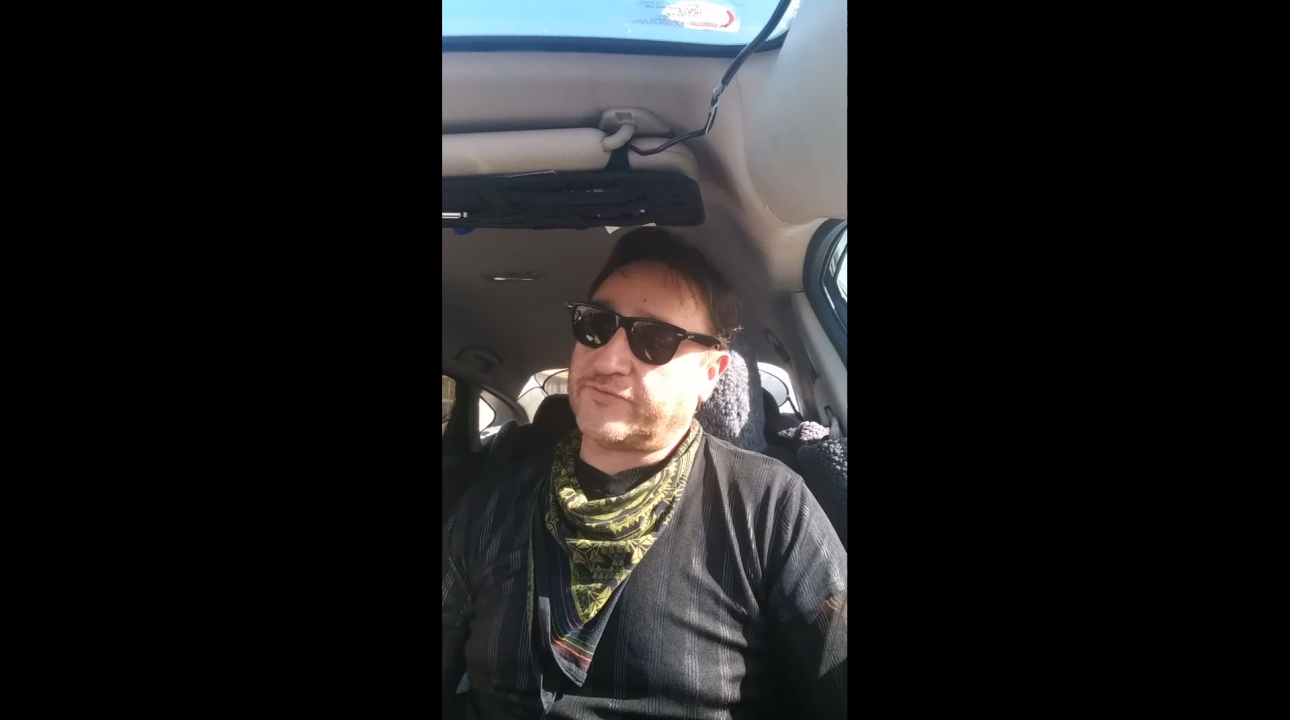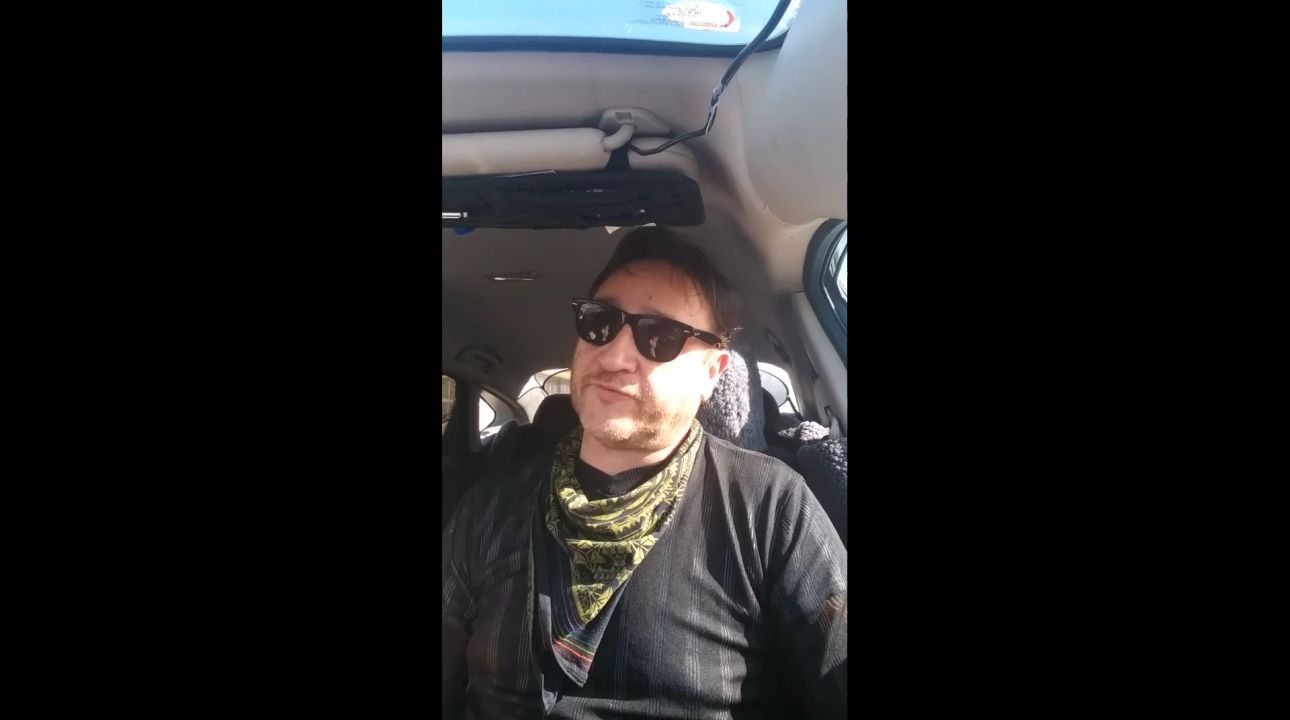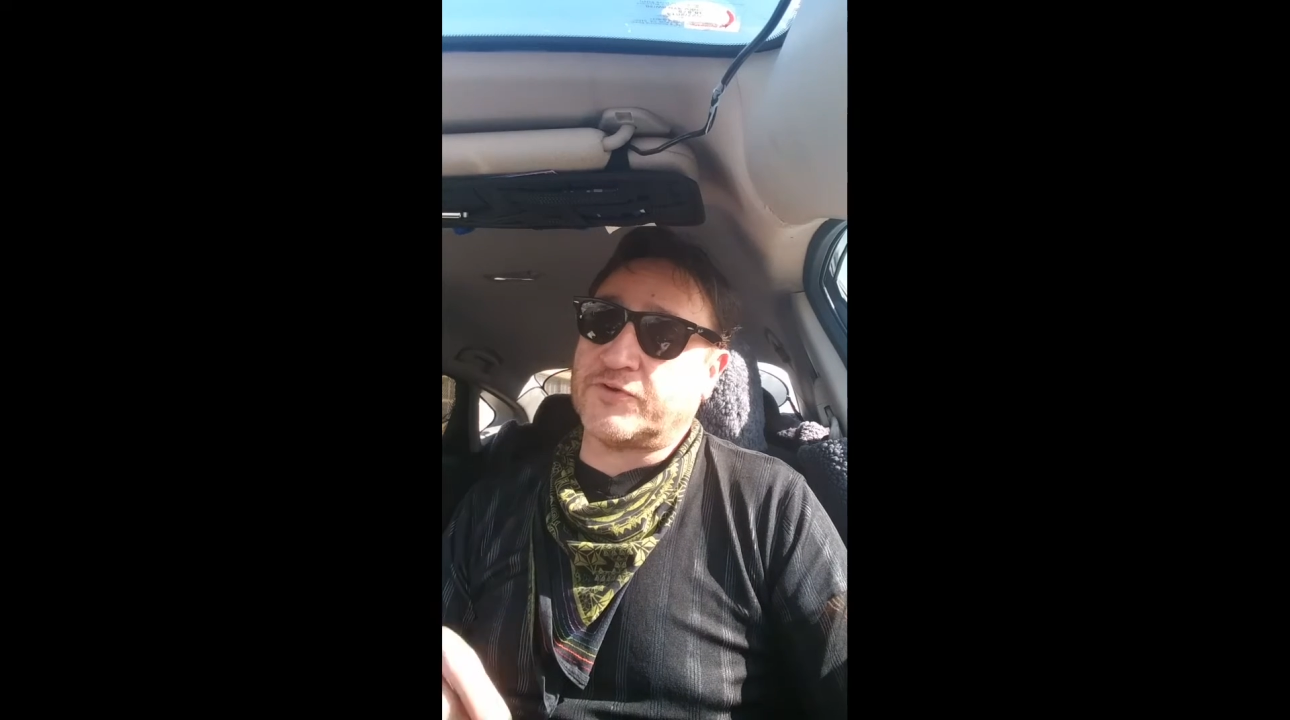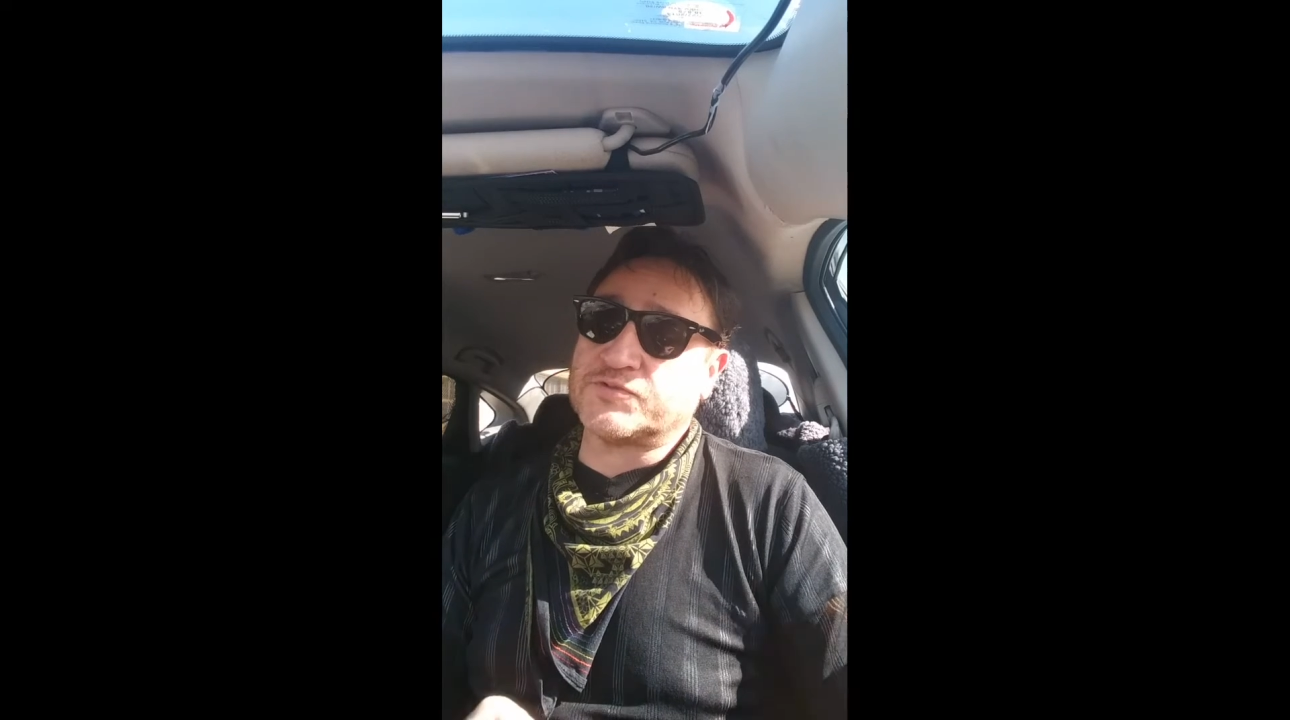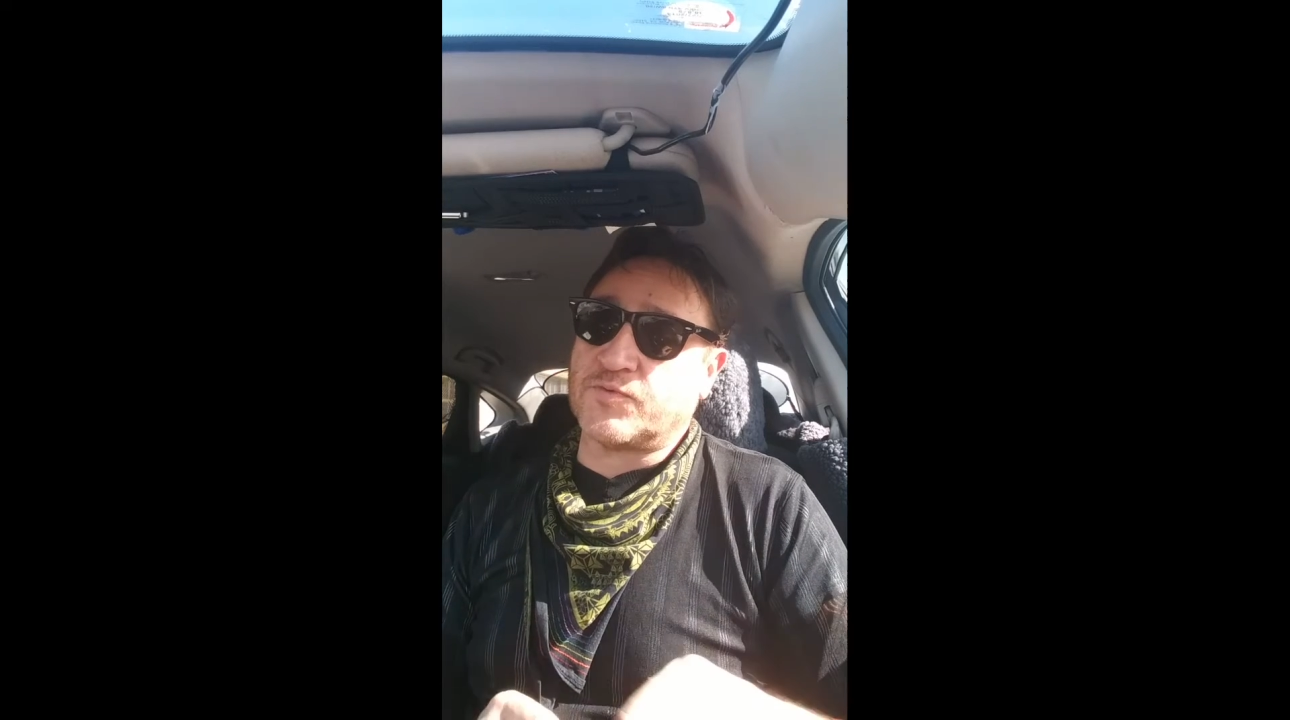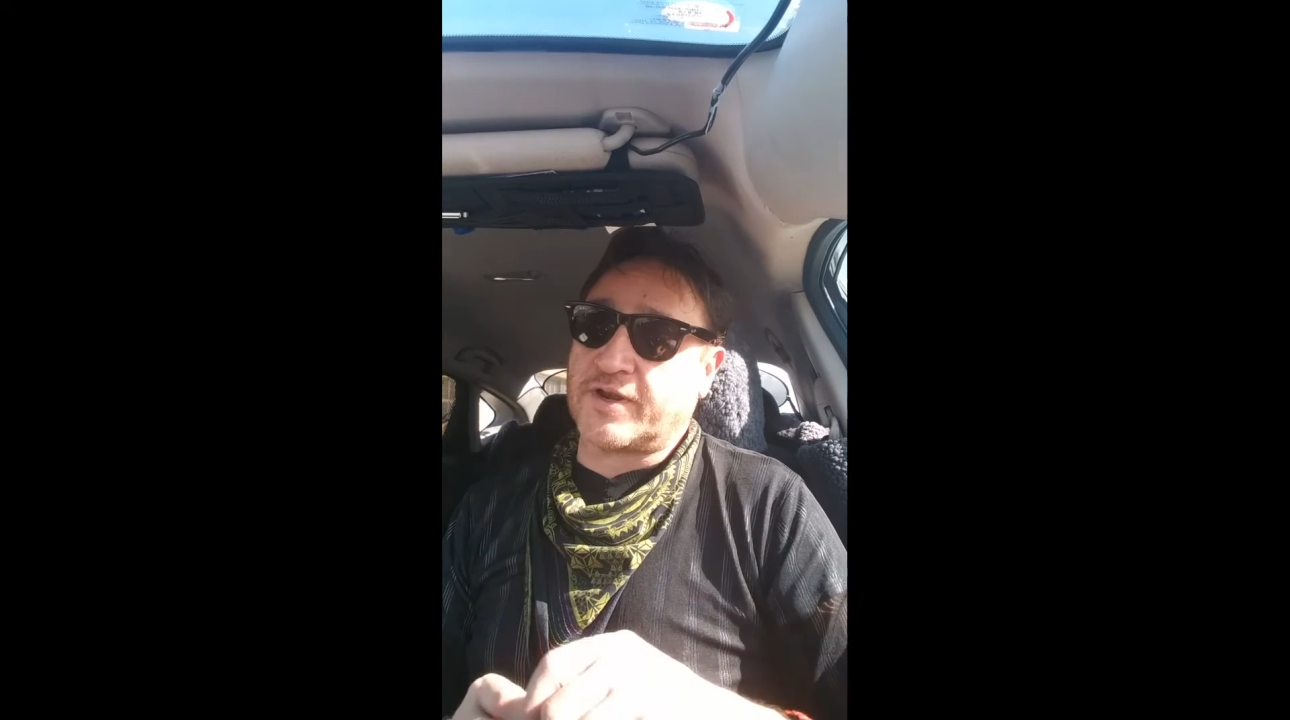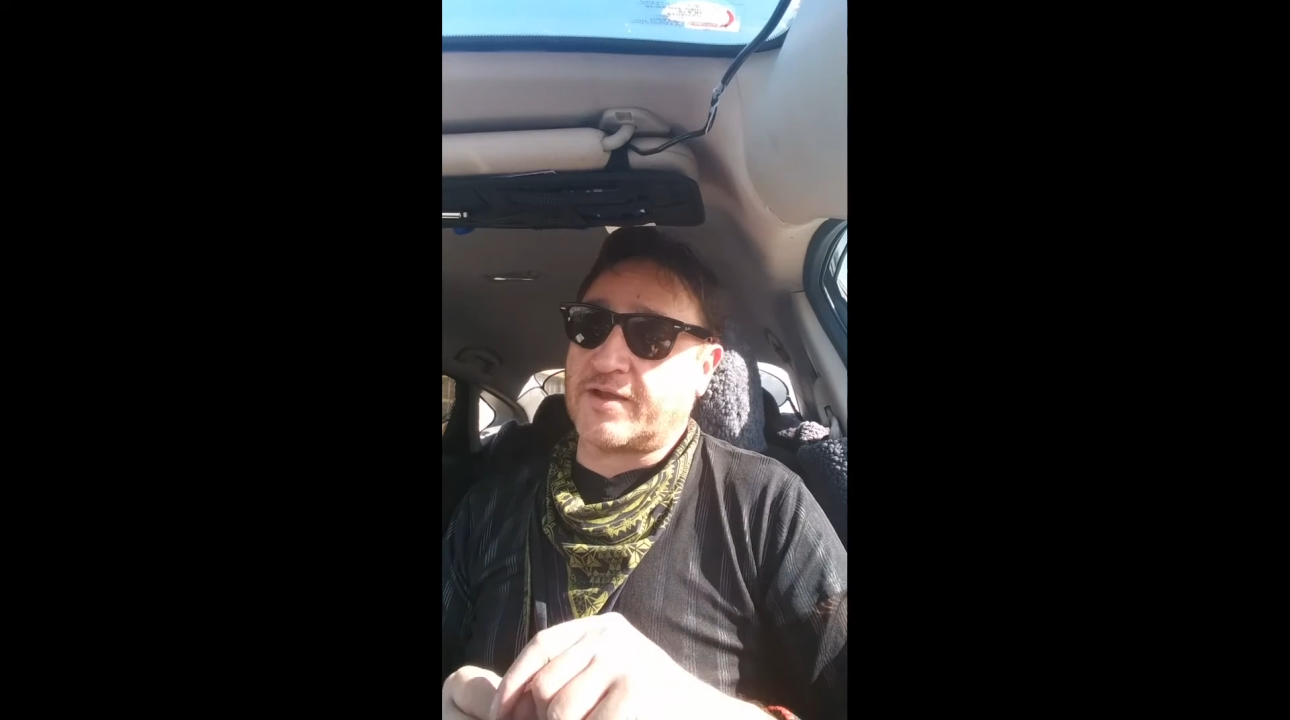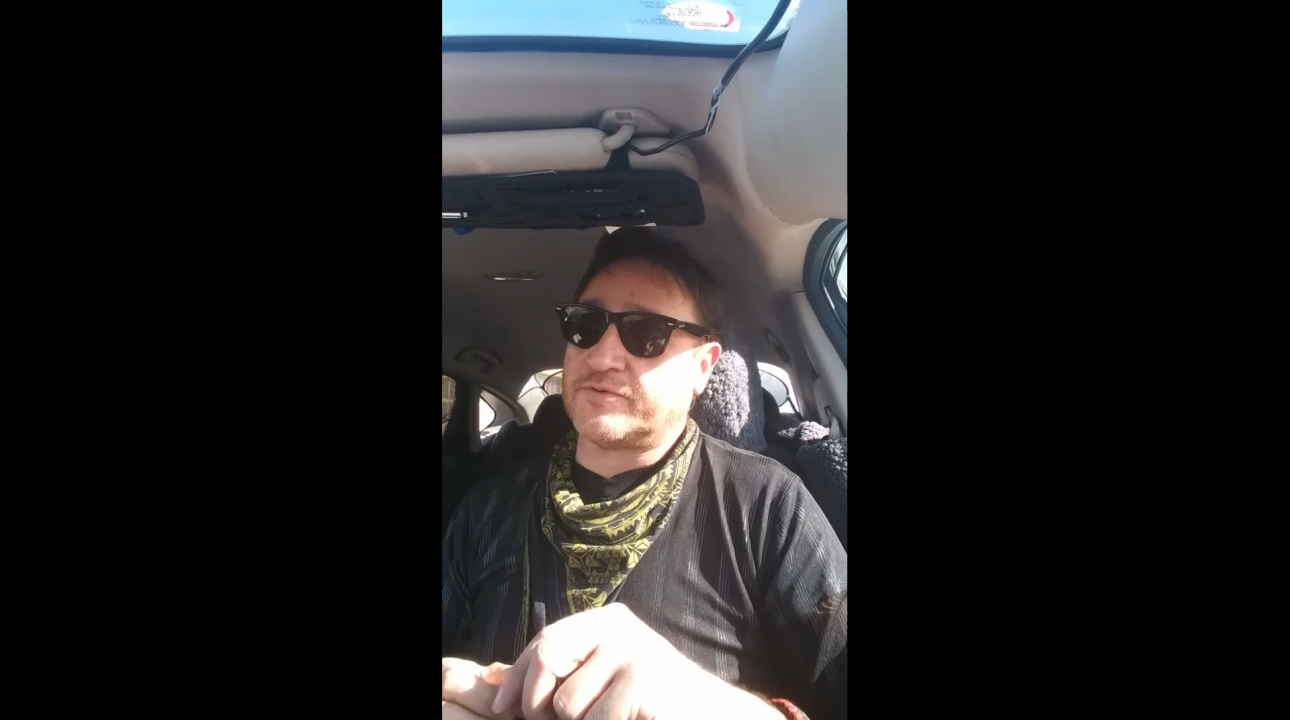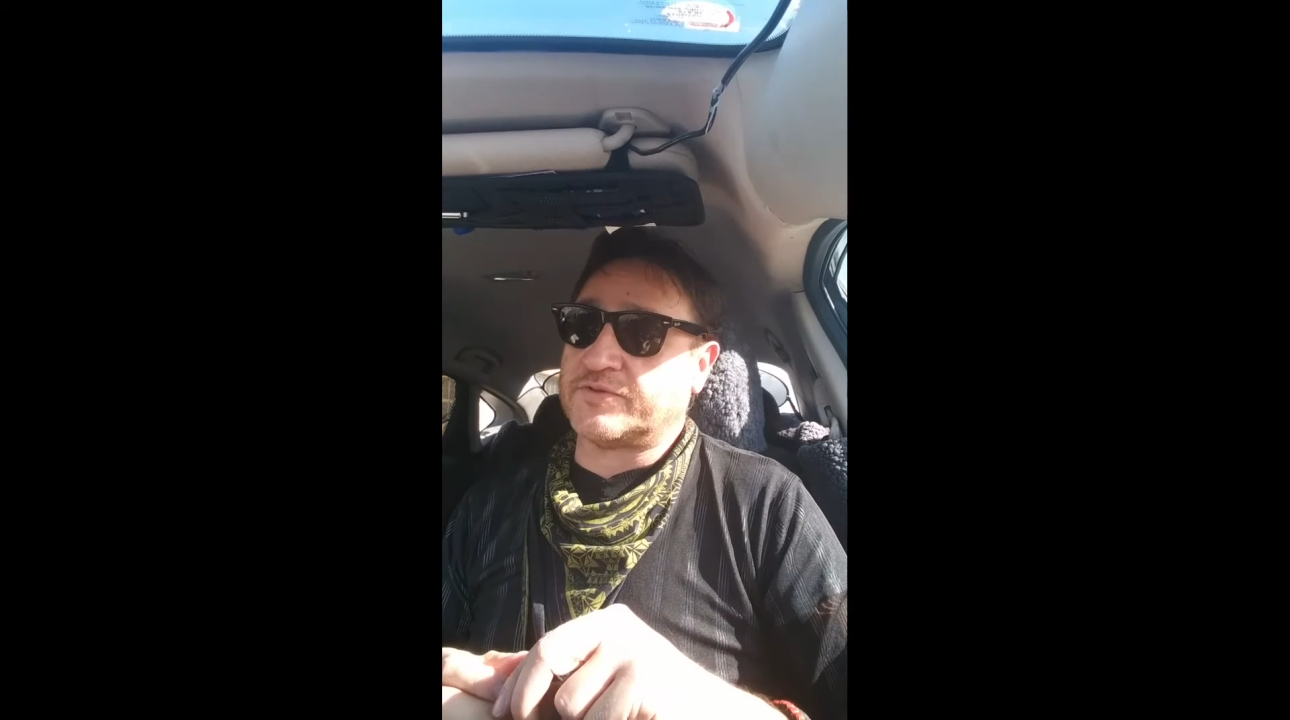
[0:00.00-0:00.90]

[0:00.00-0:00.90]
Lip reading: The first one I